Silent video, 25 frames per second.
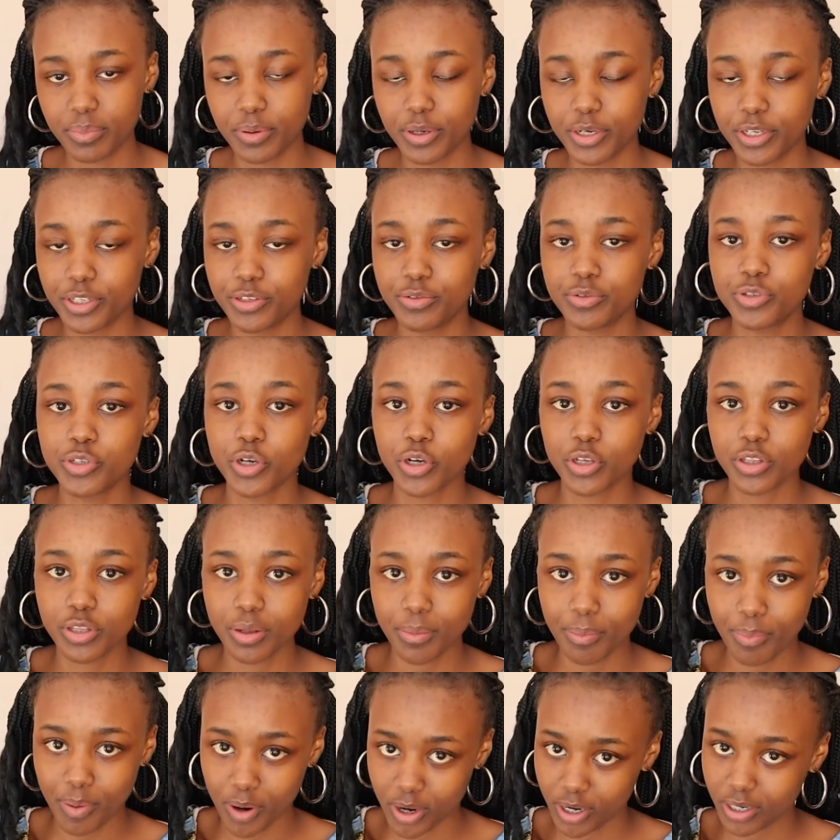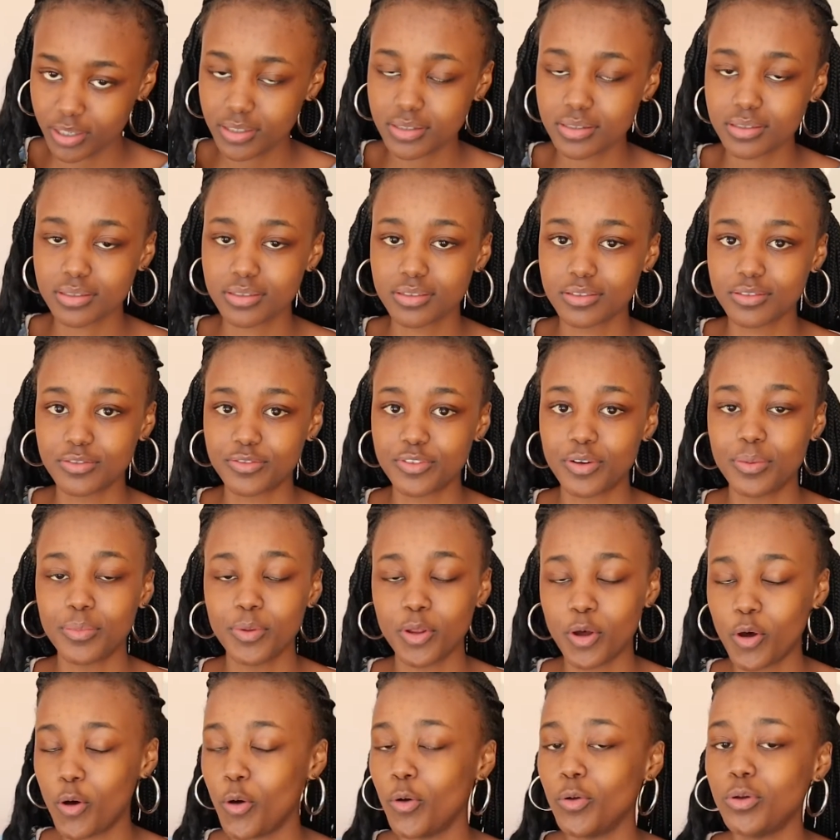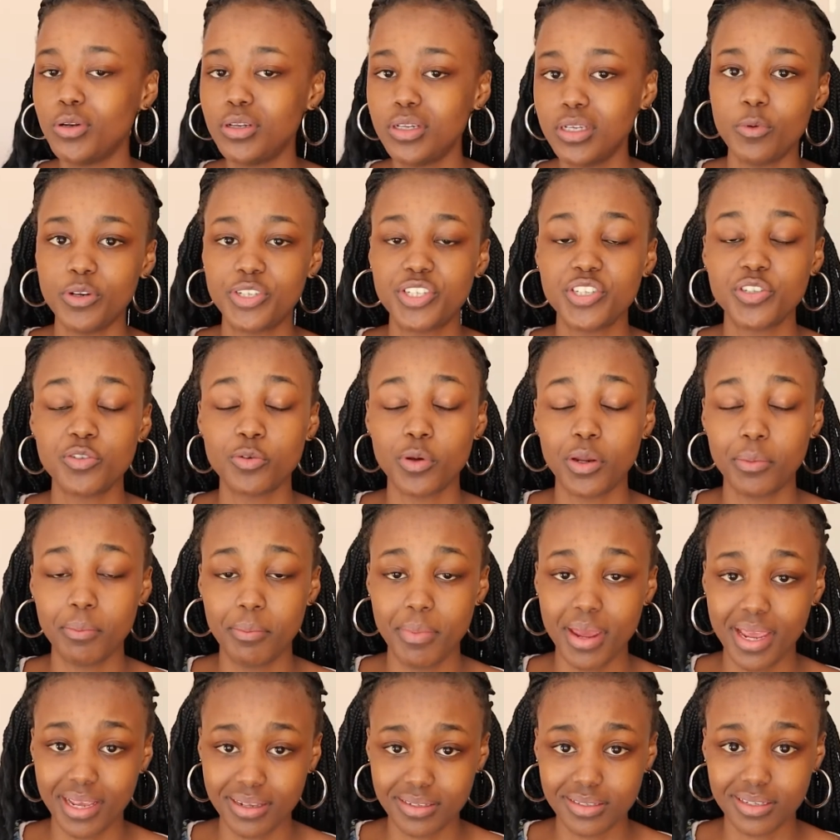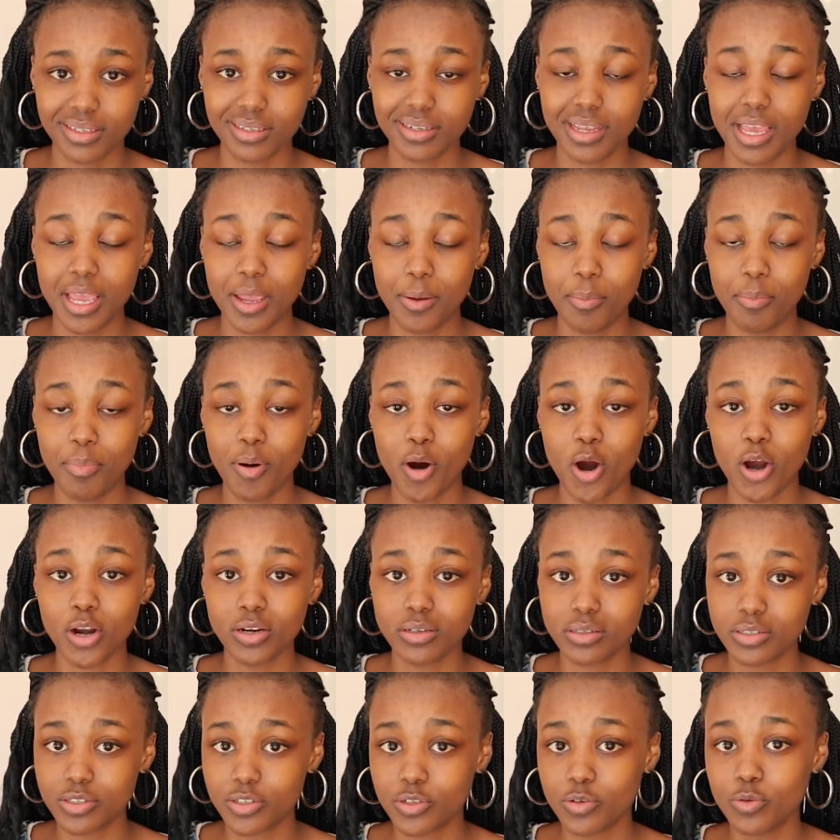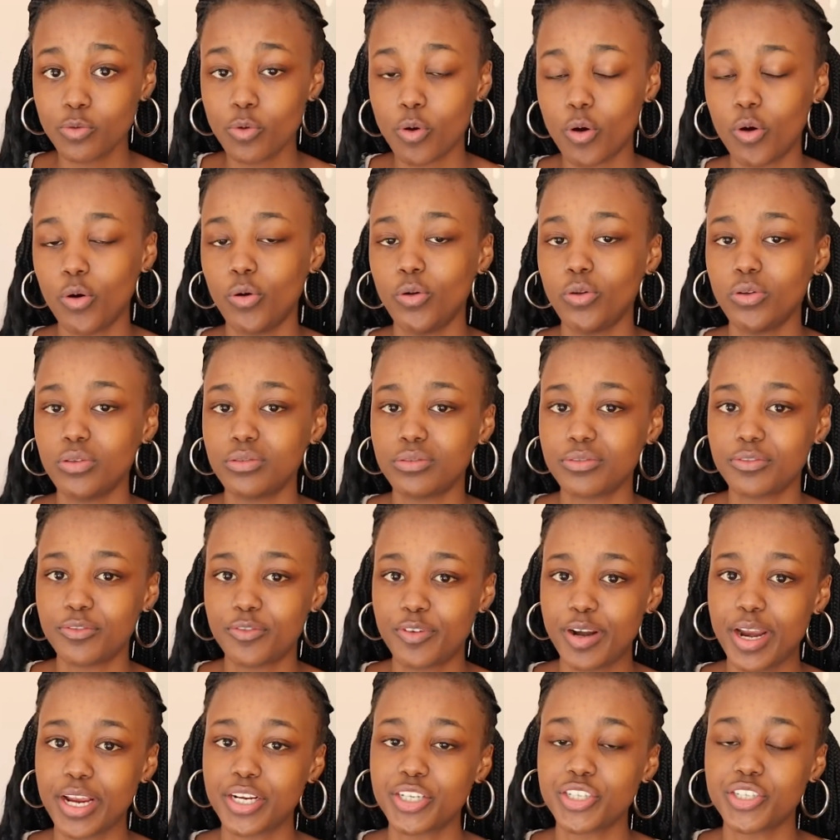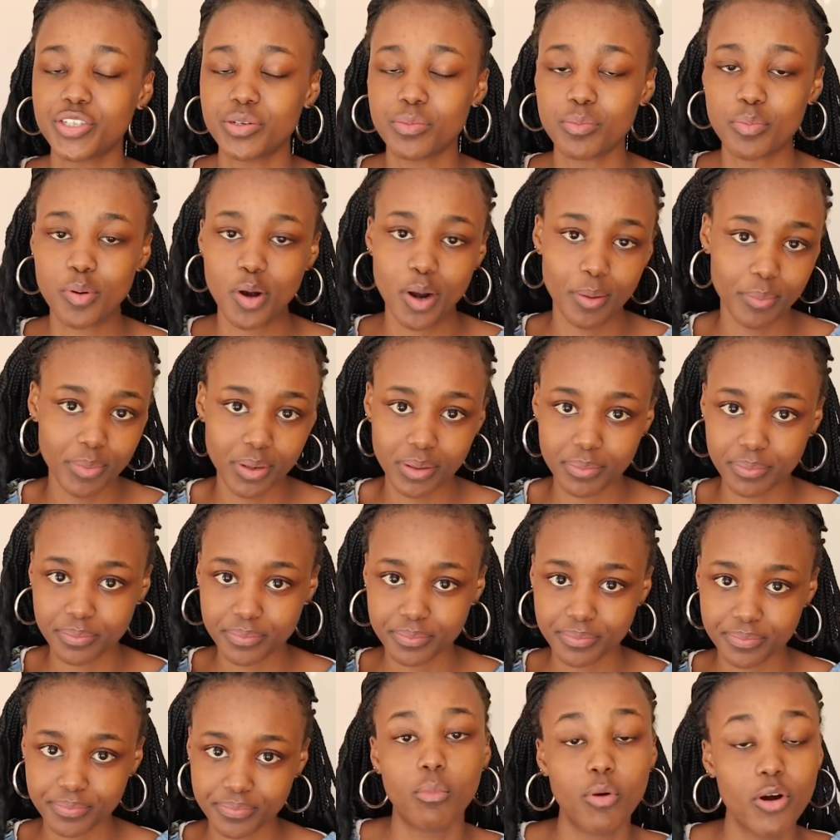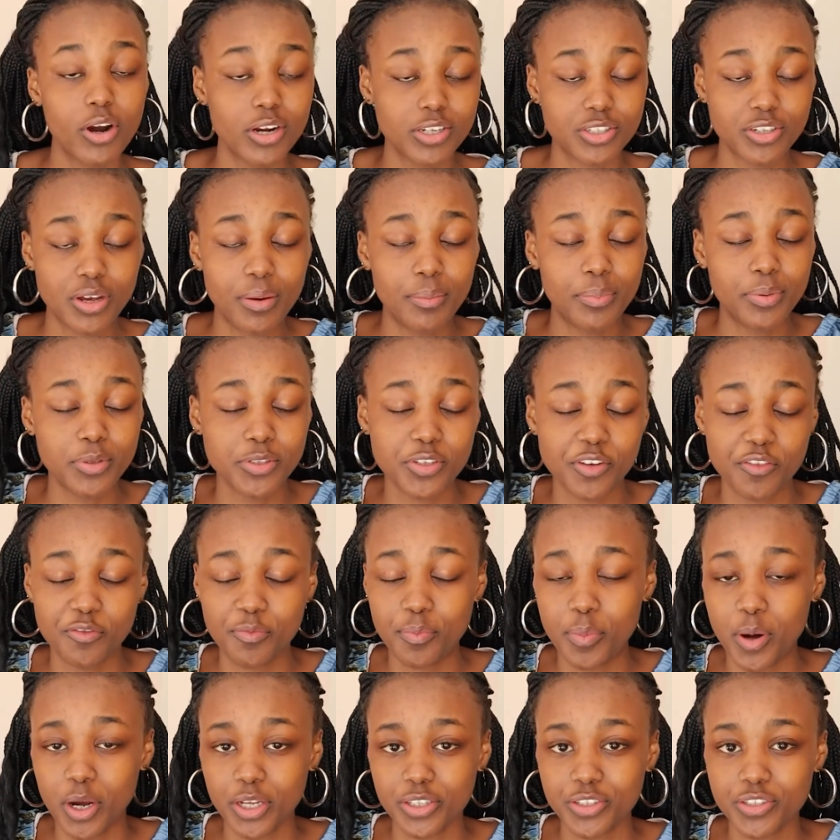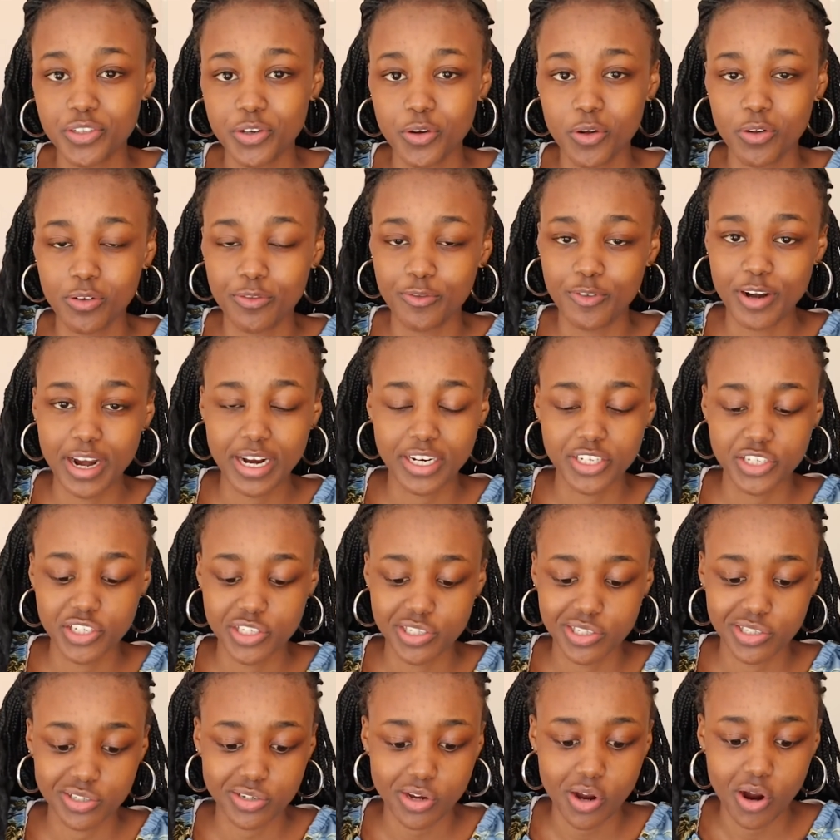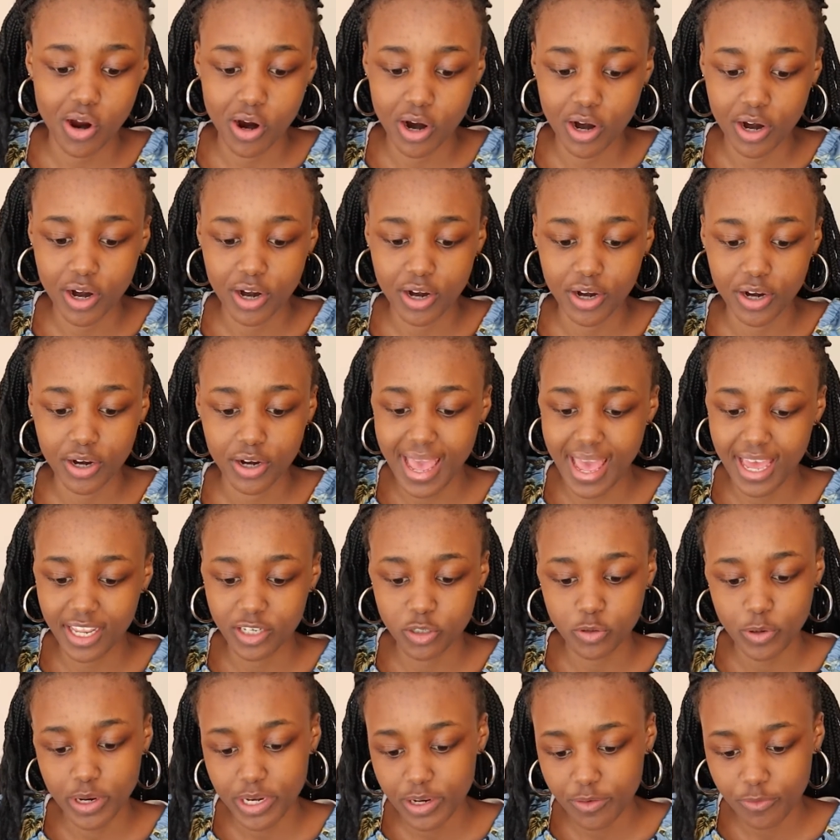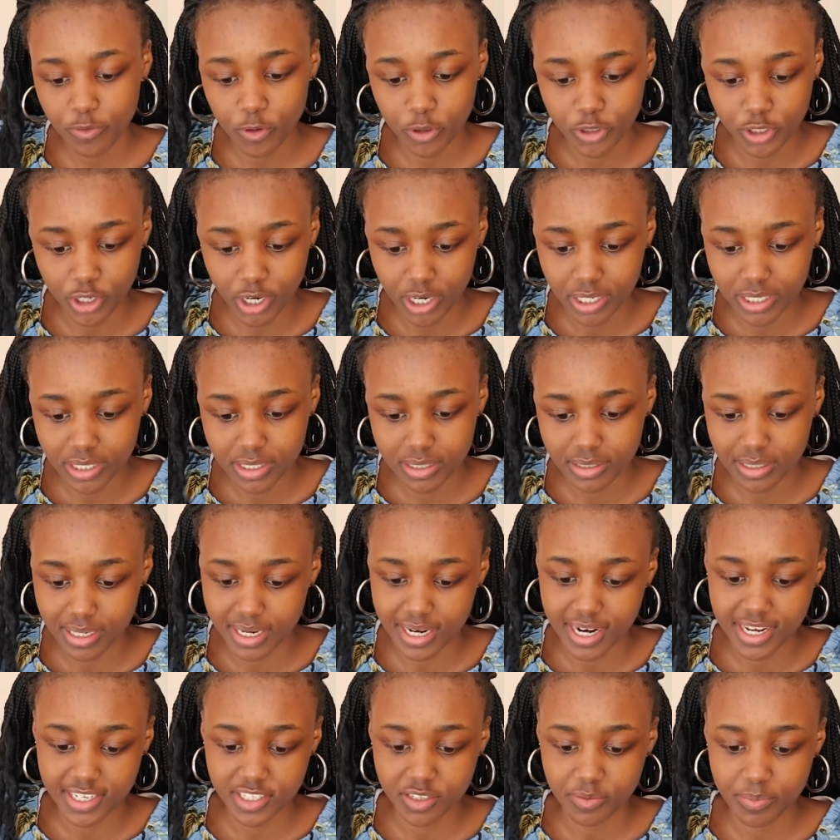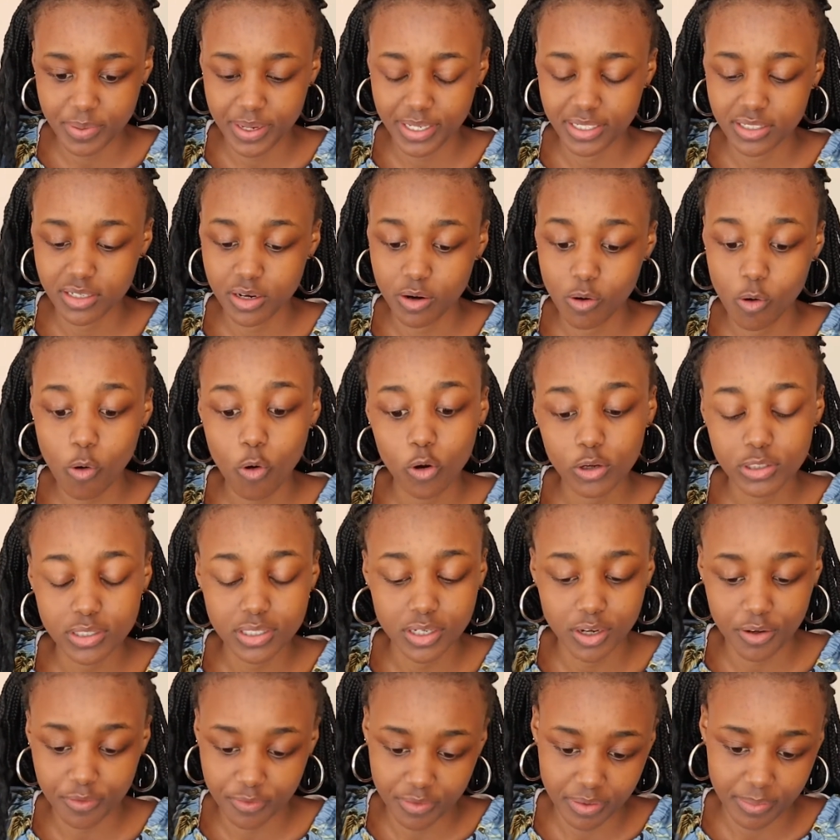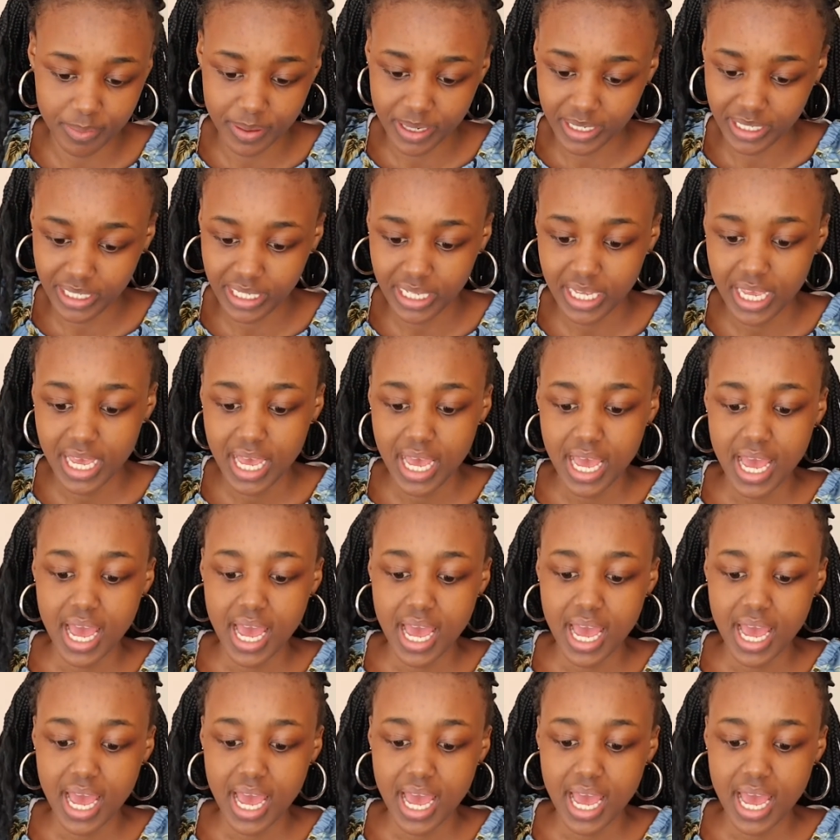put, you took the part from the whole, which is what makes it a part to whole fraction problem. More examples of part to whole fractions are, I had $24 and I spent a quarter of the money.